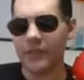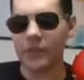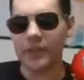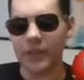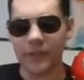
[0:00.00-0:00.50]
you
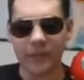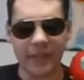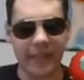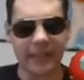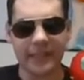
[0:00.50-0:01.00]
don't
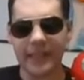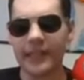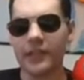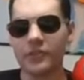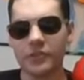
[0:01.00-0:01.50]
like
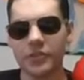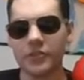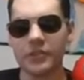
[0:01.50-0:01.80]
taking your shoes